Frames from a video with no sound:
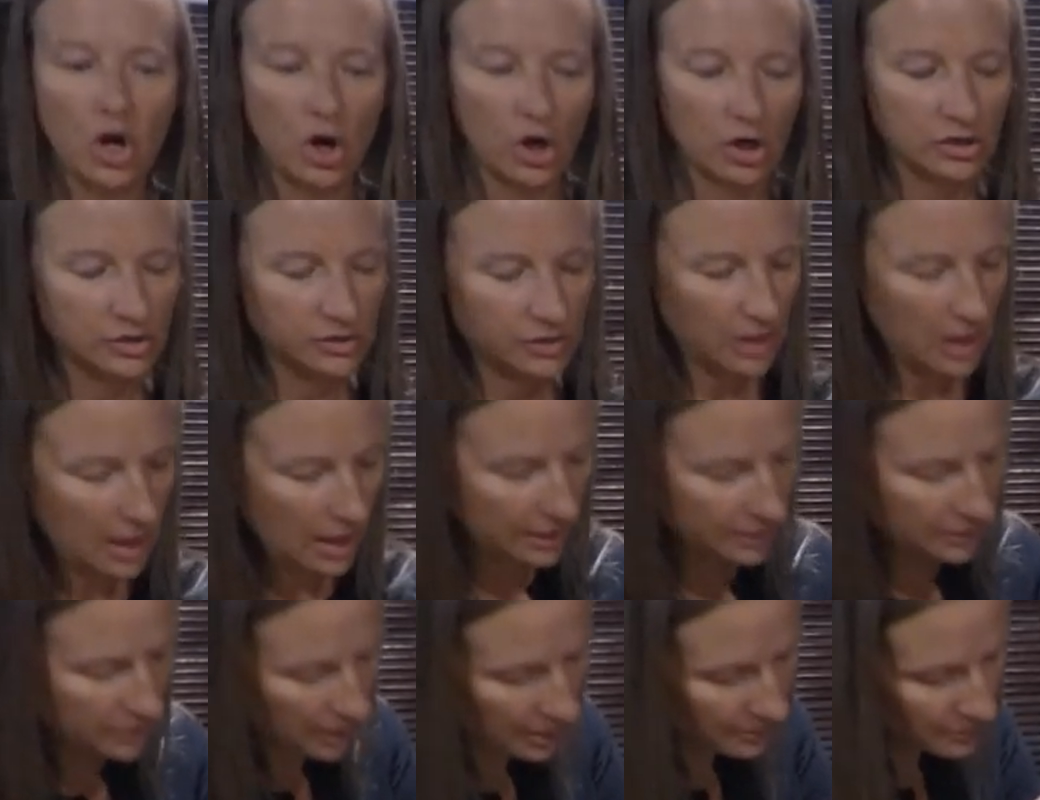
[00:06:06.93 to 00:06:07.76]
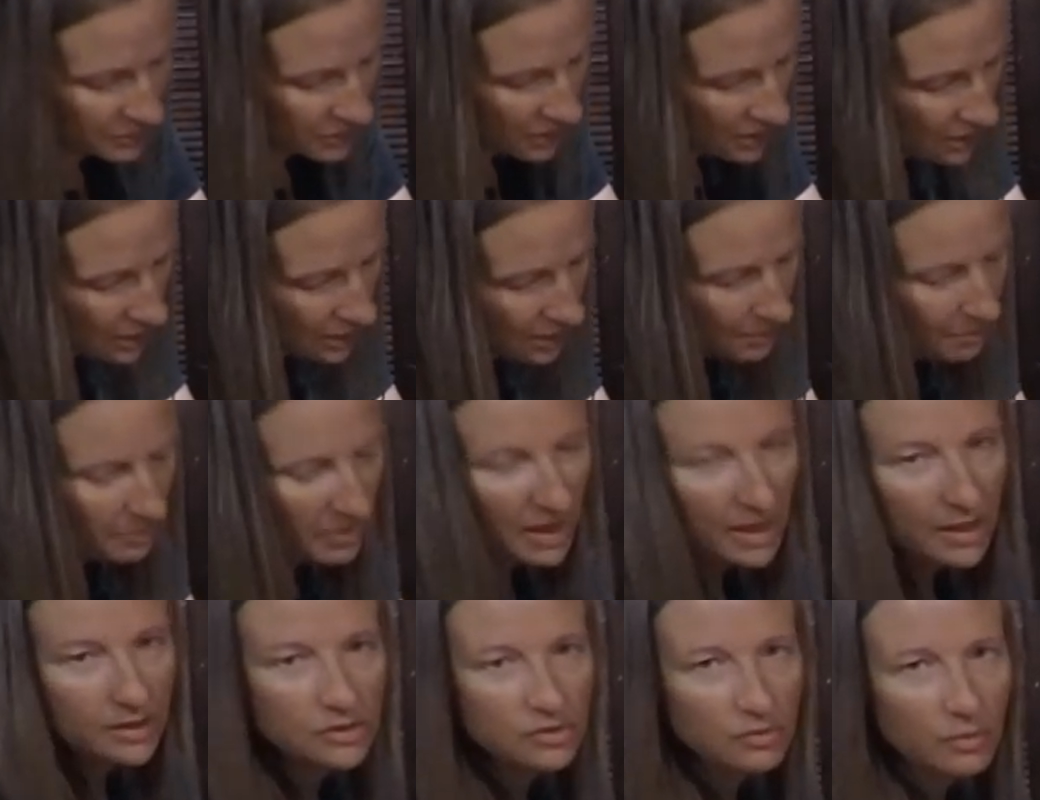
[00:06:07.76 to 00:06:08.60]
Our slide comes in, the
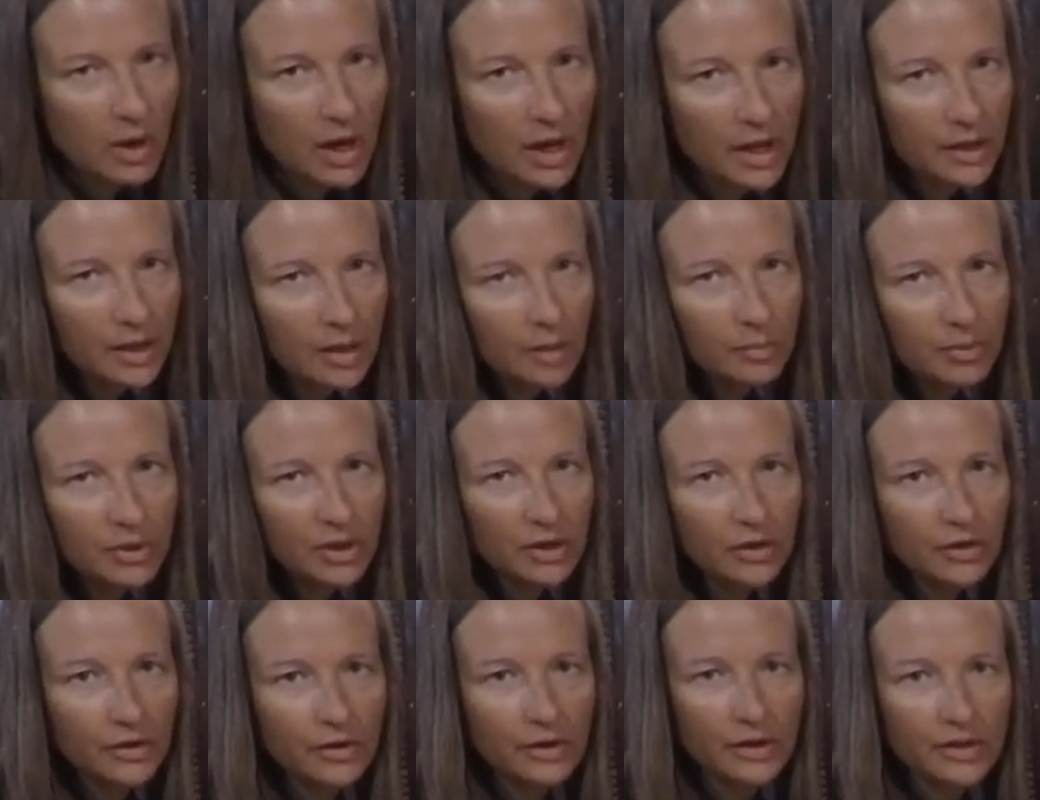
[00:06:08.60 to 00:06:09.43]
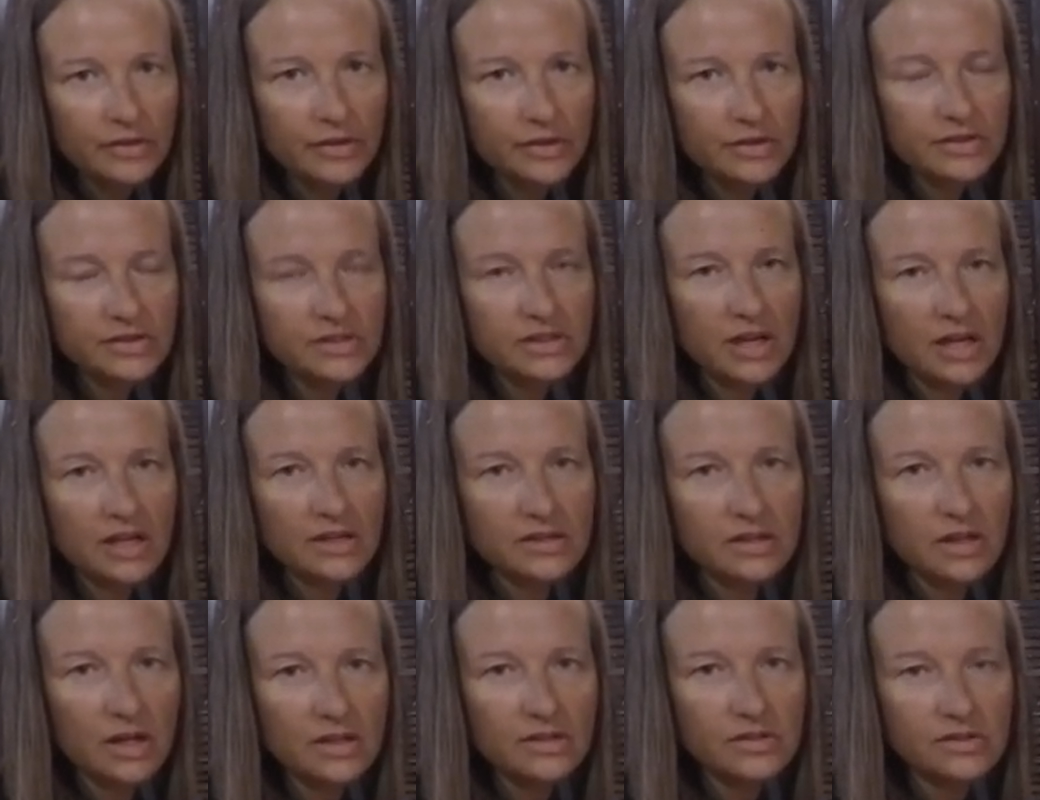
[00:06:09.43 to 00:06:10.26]
bed's right up here, and this
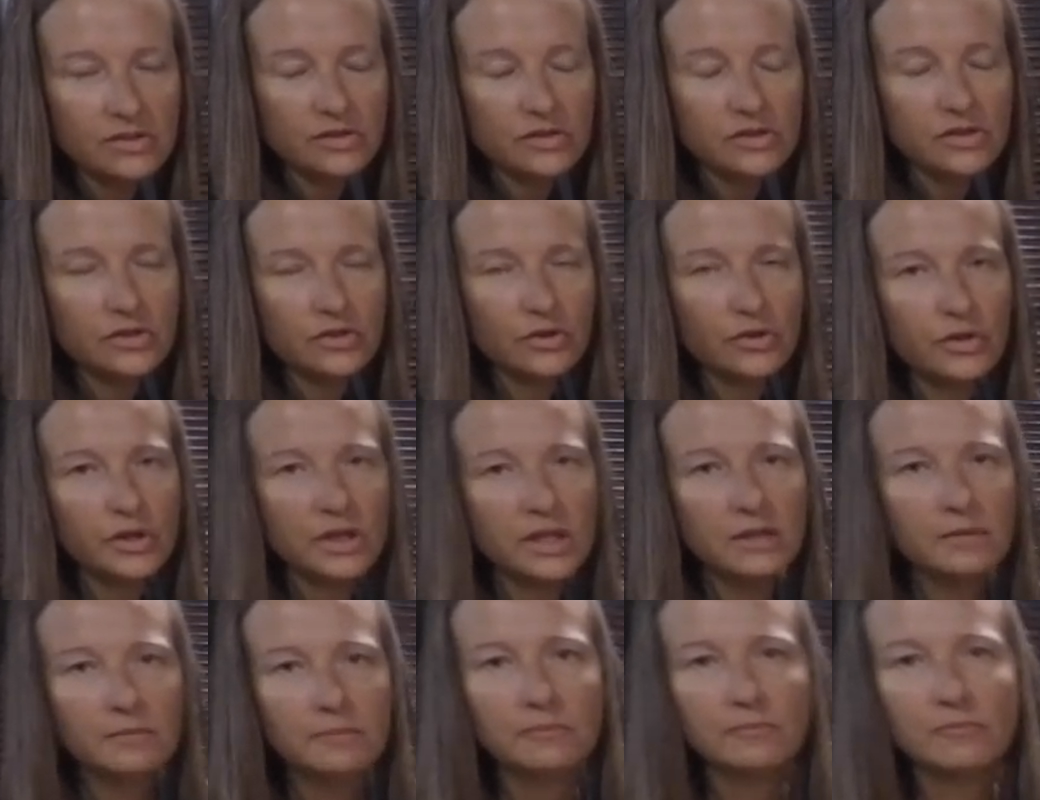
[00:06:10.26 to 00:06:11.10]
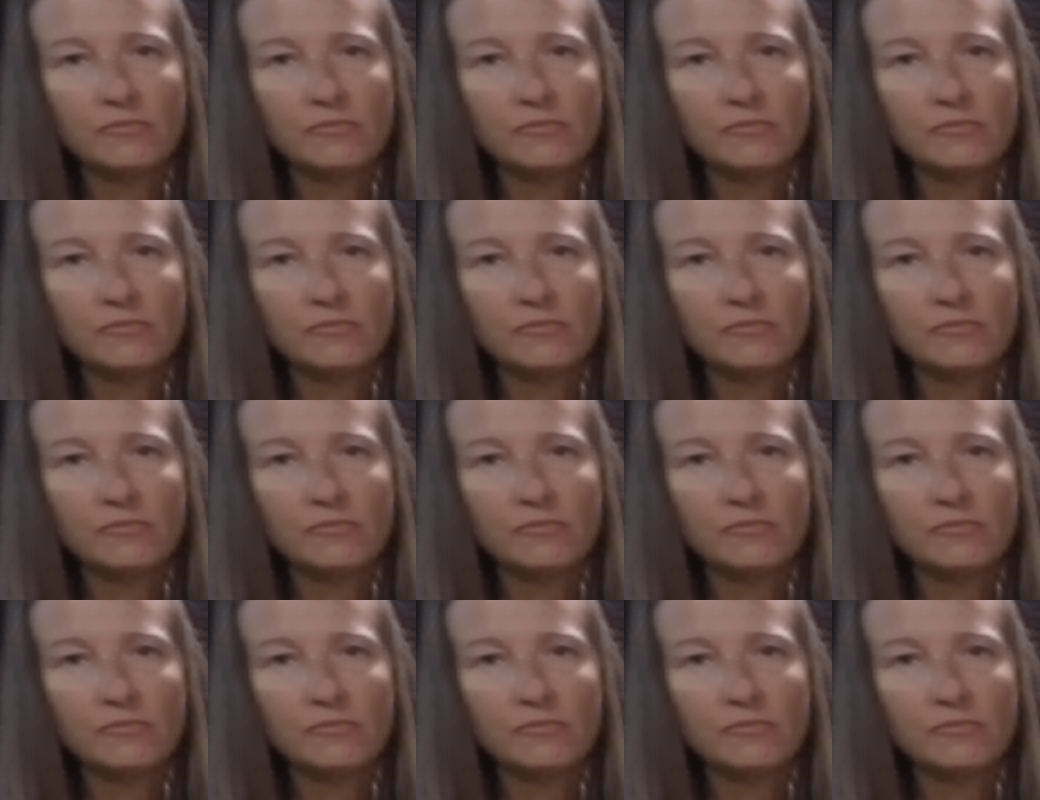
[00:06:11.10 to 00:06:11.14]
stays nice and sturdy.